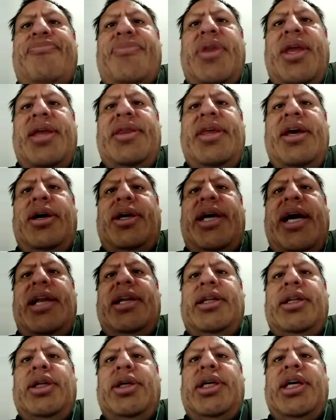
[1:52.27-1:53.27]
and they'll kind of
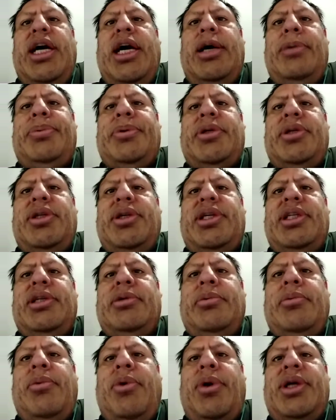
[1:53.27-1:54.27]
look up or look a
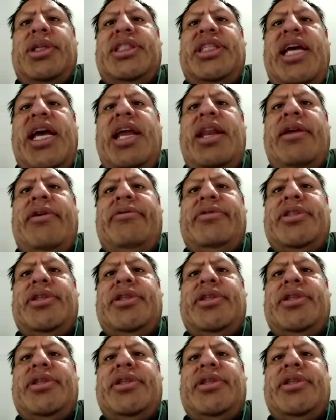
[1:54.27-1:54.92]
little bit more attentive.